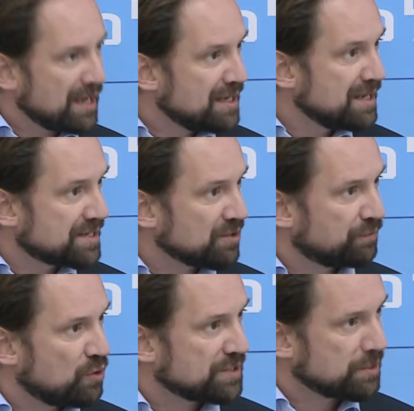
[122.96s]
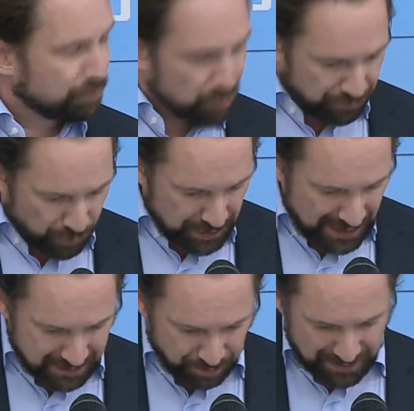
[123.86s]
is, of course, a proof for
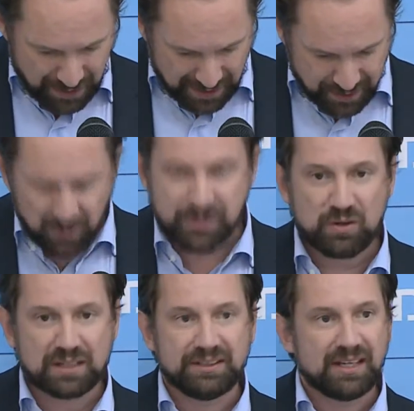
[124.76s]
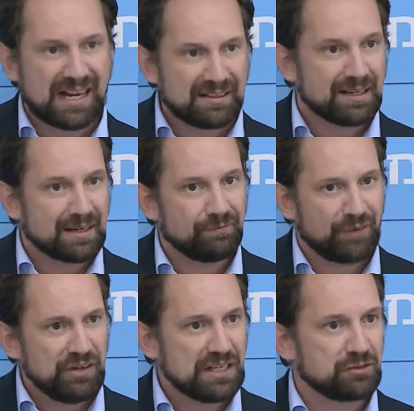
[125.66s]
that, but there's also a
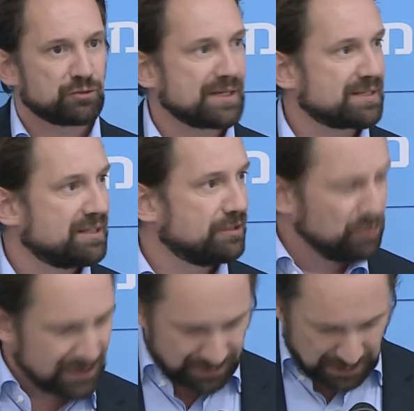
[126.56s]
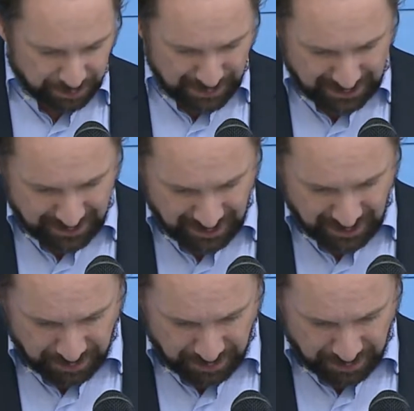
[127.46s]
very interesting new development.